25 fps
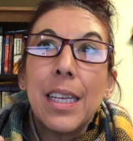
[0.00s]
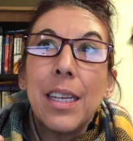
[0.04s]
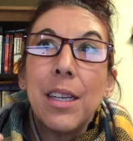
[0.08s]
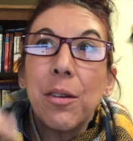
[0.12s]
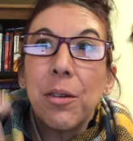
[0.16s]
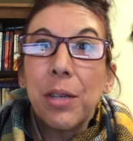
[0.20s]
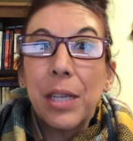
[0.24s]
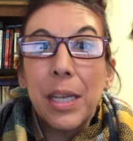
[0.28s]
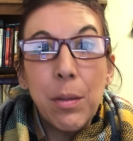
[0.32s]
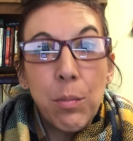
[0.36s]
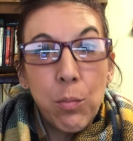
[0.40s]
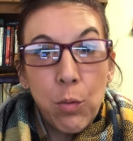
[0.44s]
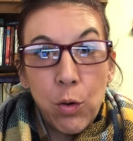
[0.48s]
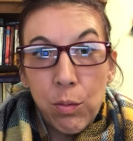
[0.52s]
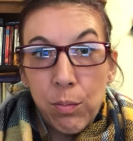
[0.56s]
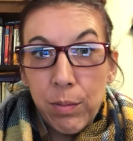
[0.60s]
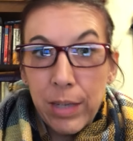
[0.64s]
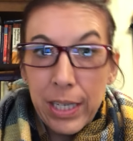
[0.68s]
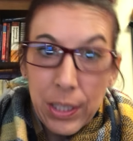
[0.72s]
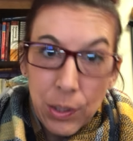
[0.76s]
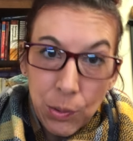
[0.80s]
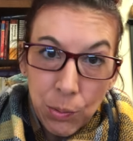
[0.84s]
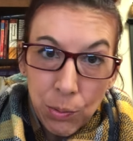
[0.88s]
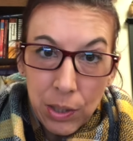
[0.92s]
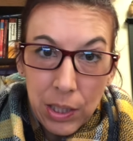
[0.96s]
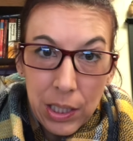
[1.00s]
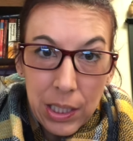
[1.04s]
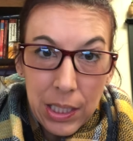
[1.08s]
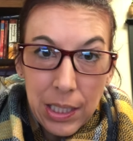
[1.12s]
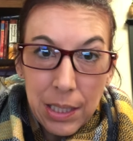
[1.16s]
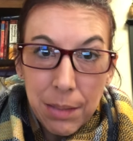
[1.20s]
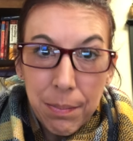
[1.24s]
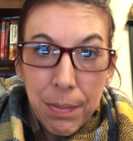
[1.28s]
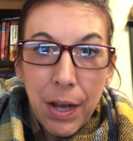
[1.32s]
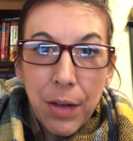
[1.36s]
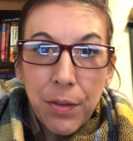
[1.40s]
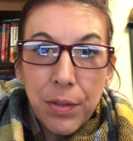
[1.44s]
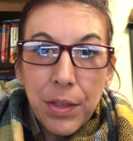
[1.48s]
get more resources
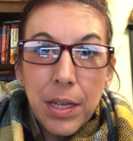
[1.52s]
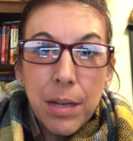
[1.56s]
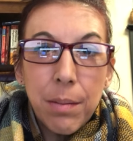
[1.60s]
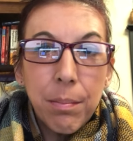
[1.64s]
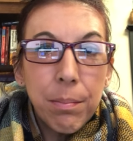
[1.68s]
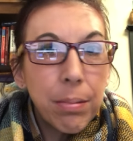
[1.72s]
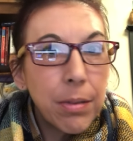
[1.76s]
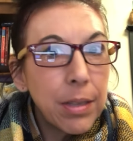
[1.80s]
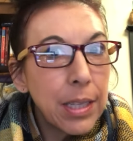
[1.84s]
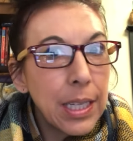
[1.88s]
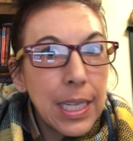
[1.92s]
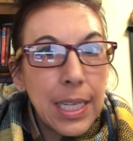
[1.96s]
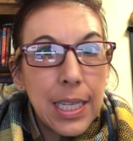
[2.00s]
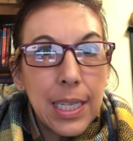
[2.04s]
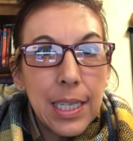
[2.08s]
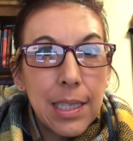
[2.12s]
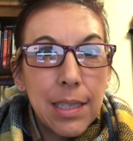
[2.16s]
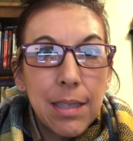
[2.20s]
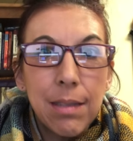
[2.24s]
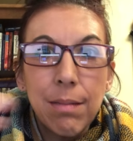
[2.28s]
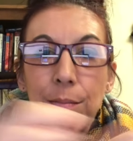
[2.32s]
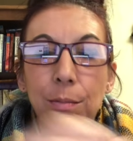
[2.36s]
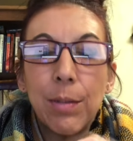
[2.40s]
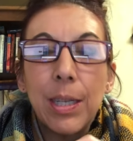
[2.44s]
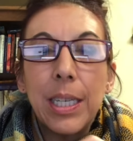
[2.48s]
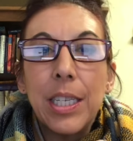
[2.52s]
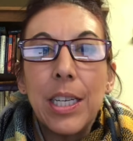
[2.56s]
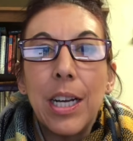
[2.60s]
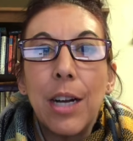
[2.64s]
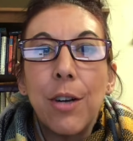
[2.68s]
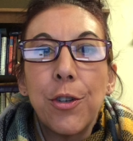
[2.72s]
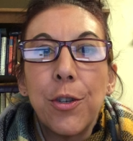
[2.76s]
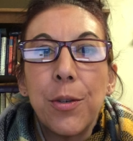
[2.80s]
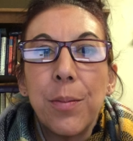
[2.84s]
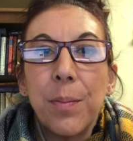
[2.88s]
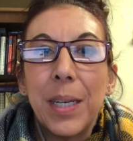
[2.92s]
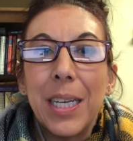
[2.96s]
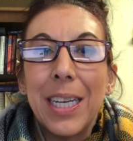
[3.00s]
about them, please reach
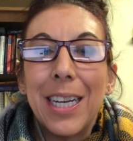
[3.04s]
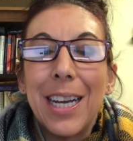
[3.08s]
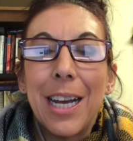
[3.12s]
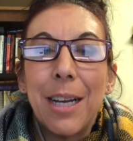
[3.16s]
out to me.